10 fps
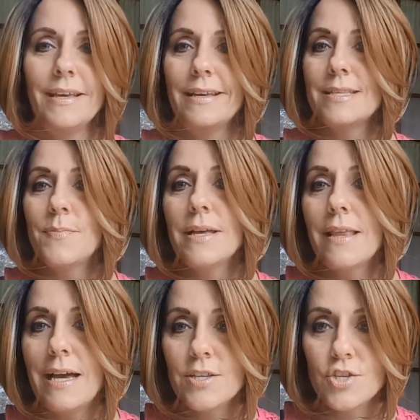it's my
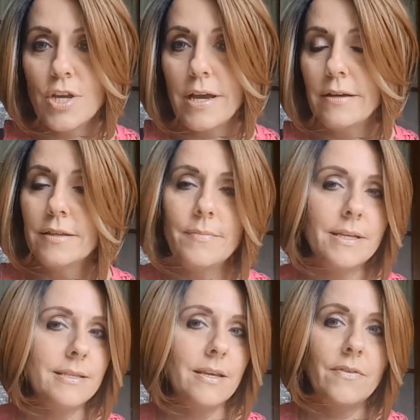last child. I'm
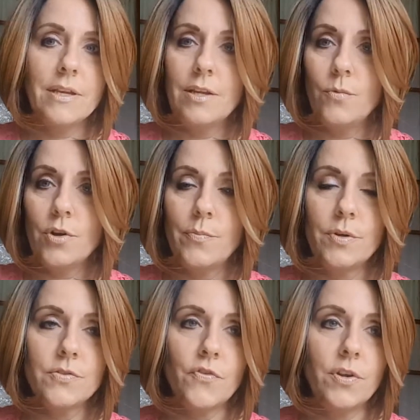not saving any
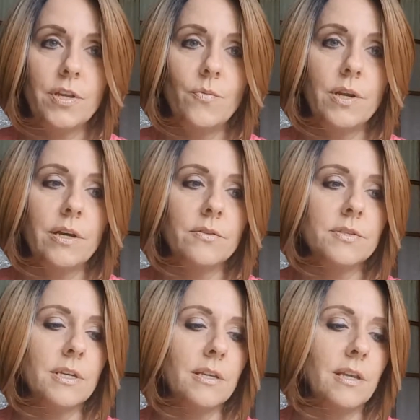workbooks for anyone
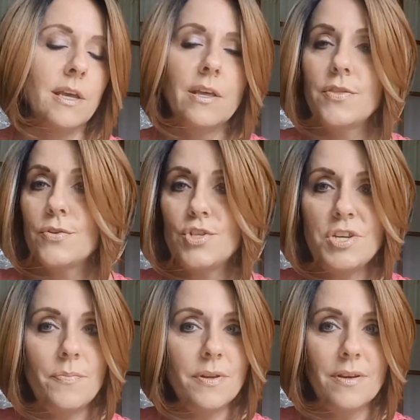else, and they're
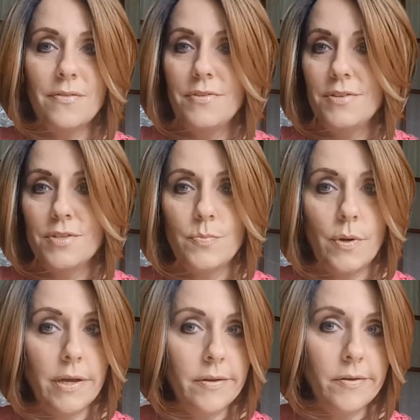cheap enough. You can just
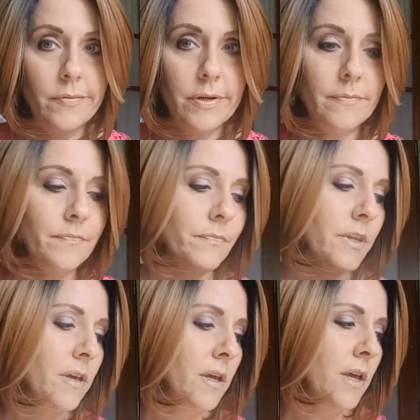buy a new one.
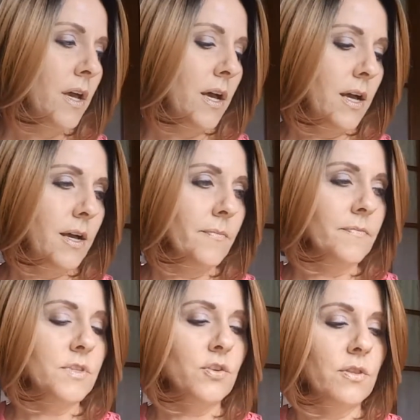
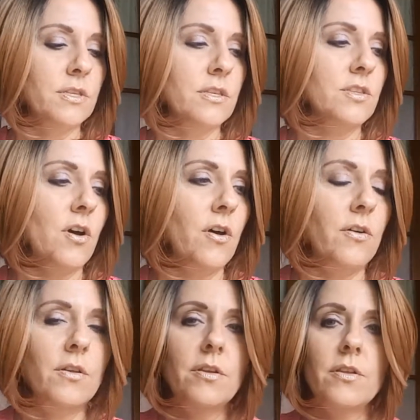So this is
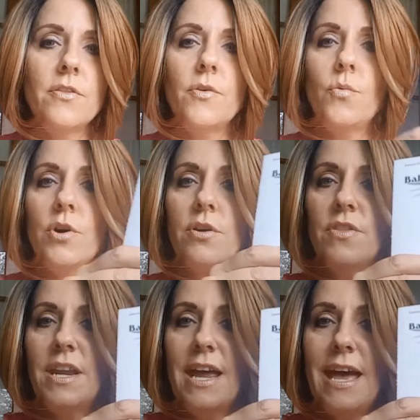all the work
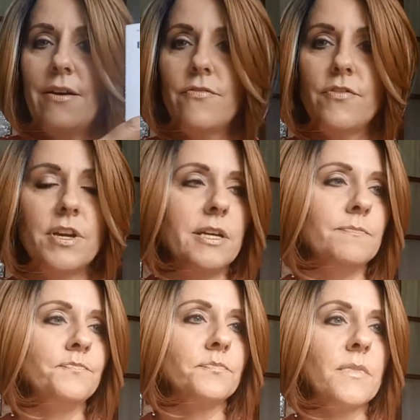that I have for
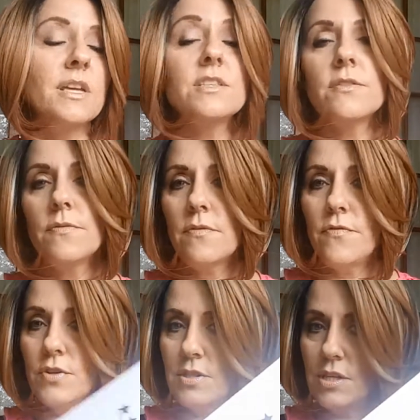him. It's the
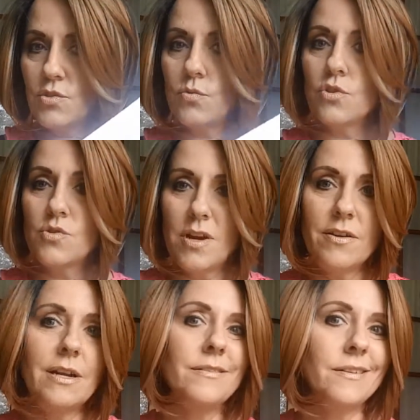first day of school.
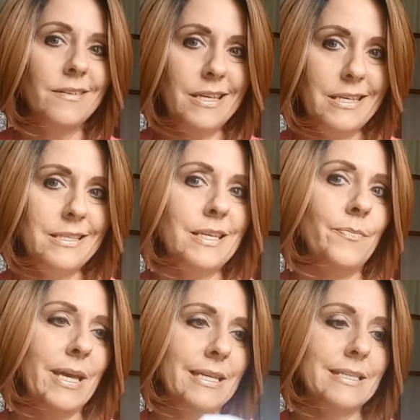Started out a little easy,
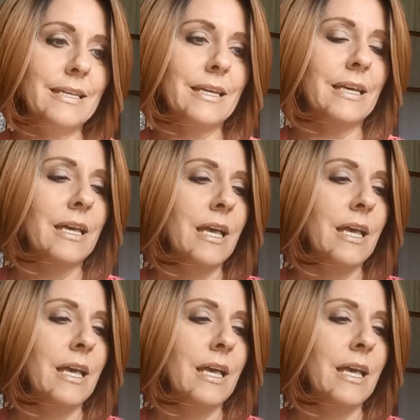basic.